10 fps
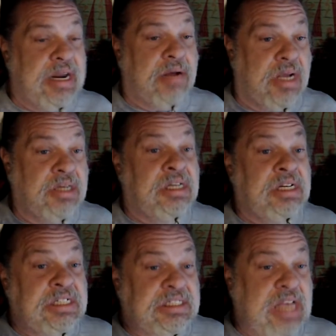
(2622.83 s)
and I'm like,
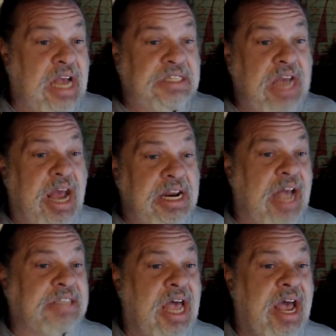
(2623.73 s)
Sunshine,
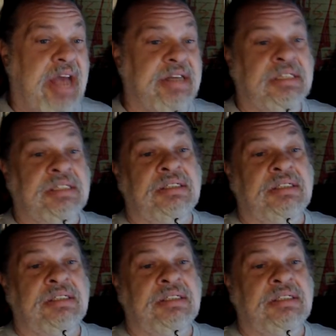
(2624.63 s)
last time.